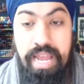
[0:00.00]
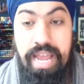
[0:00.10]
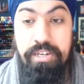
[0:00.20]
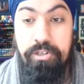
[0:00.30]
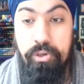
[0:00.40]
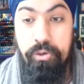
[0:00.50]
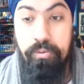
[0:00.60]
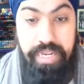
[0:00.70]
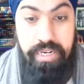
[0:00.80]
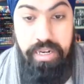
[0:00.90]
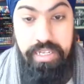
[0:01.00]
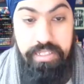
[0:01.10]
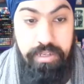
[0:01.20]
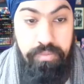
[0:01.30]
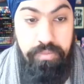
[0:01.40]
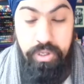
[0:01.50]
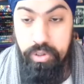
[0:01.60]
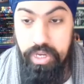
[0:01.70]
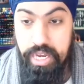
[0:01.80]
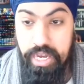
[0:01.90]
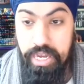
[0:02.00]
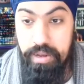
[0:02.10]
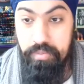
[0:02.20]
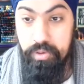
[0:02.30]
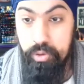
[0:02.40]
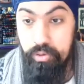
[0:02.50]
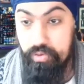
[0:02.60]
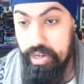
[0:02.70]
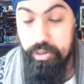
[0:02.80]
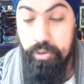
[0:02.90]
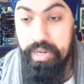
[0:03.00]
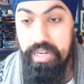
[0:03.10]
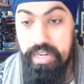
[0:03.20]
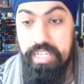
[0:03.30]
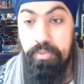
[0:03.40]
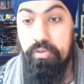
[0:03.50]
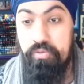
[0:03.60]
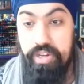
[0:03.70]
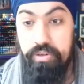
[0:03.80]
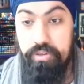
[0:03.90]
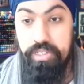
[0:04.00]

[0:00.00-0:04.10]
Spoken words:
and don't penalize them who fail. Don't penalize people who fail.